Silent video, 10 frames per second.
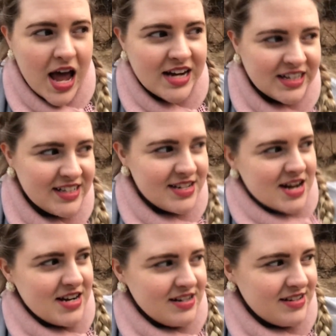an
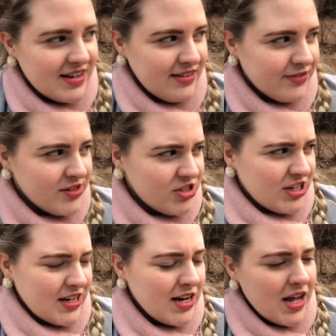extended size
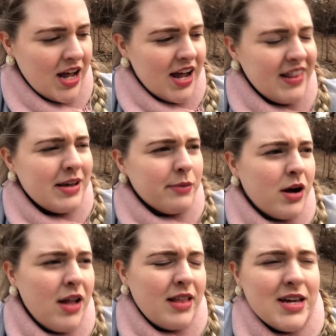version. And they were
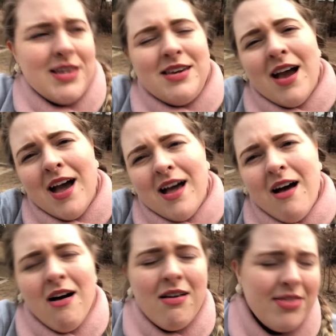all like, yeah,
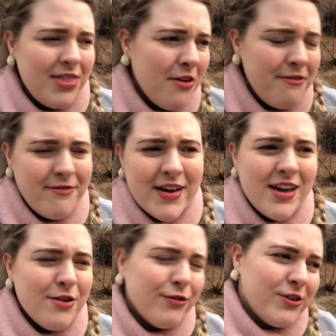they'll fit
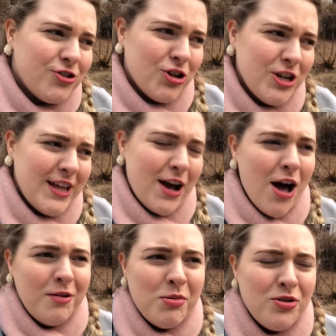you for sure. Like,
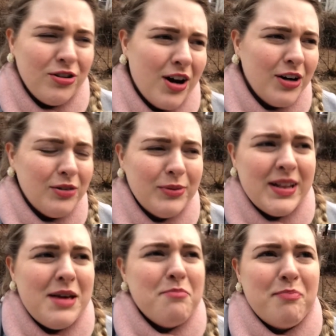hanbok are
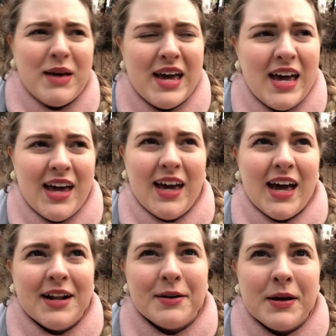really big
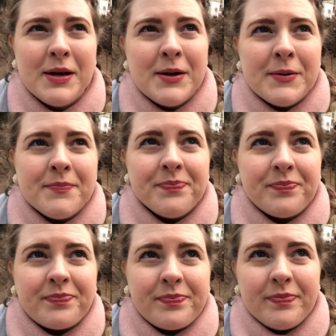and
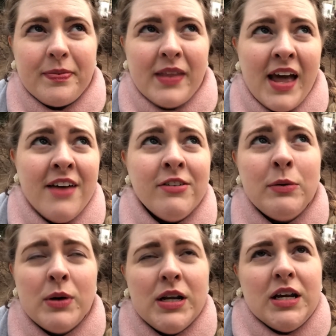
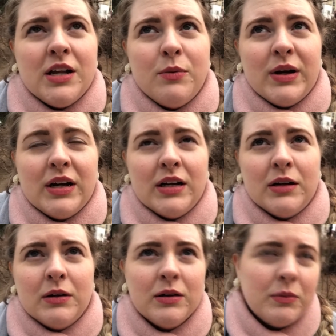everyone can
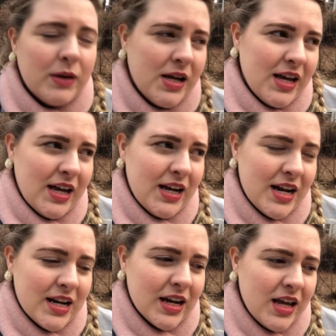wear one,
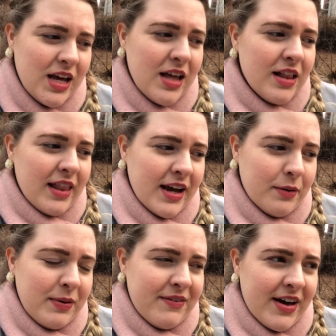and like
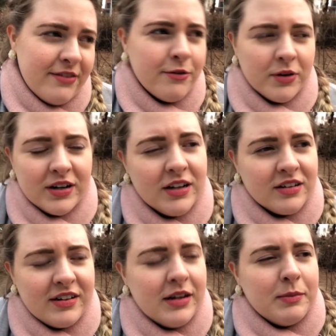we've had
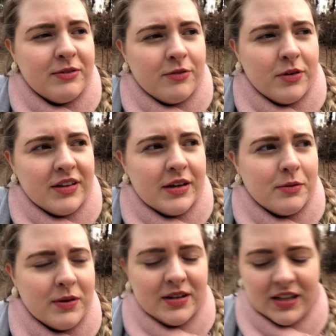foreigners here before that
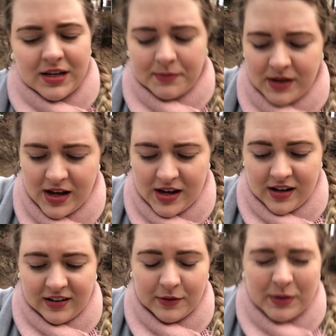wore them.
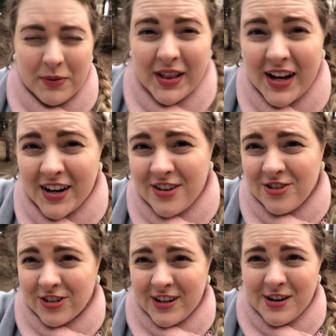So we were like, are you
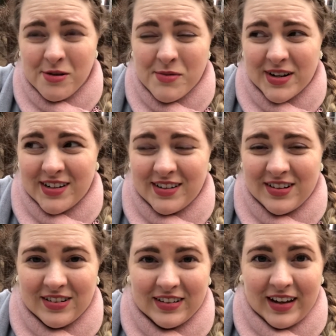sure you don't want us to
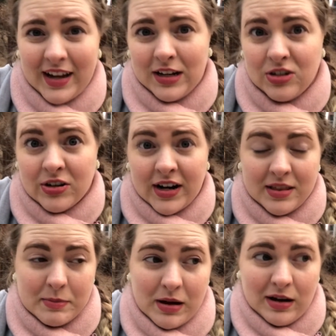just like try
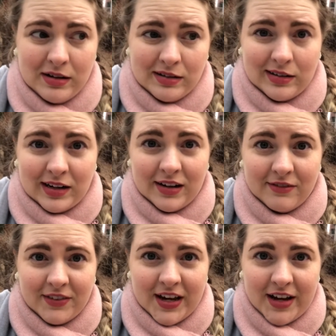them on to see
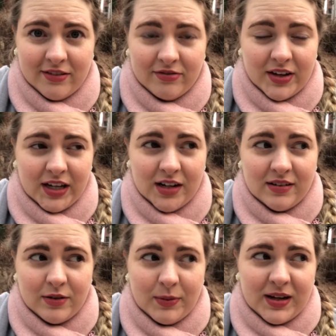if they fit,
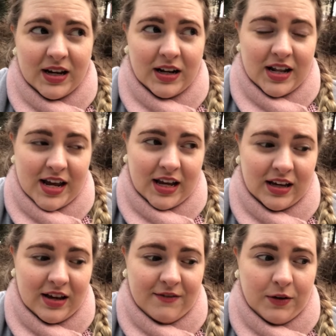so we can,
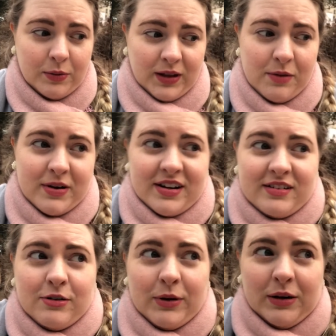like, if you really want
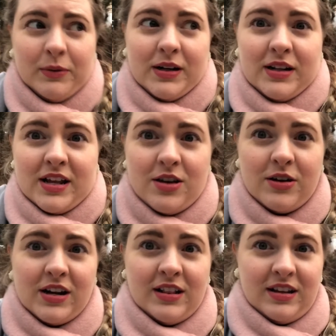us to wear one, then you
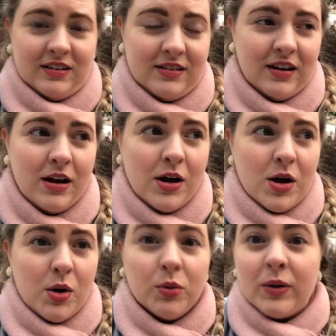can at least
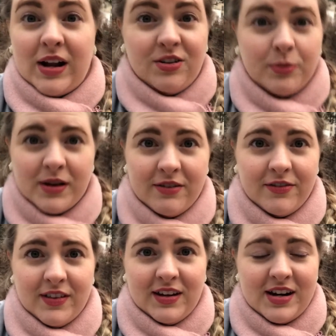rent one
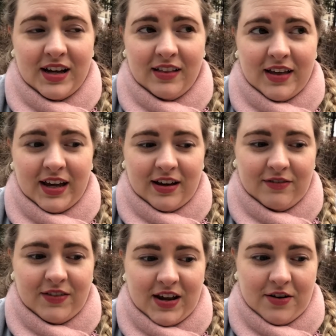for the day, like
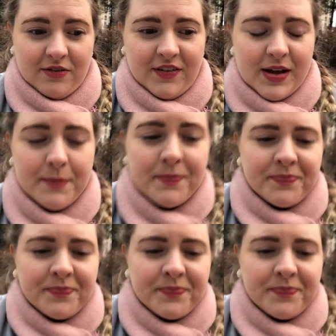if they don't fit?